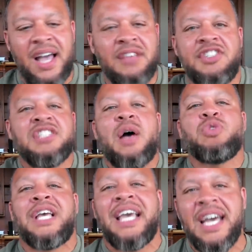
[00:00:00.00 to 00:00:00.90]
Since I
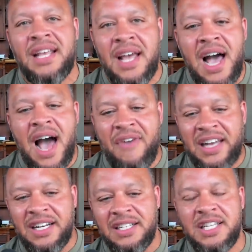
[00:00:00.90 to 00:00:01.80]
was a kid, I've
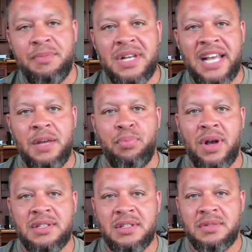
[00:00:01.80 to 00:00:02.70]
had an intimidating
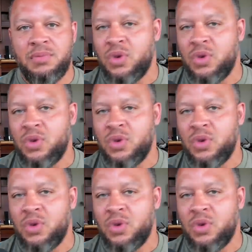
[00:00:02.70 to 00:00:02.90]
presence.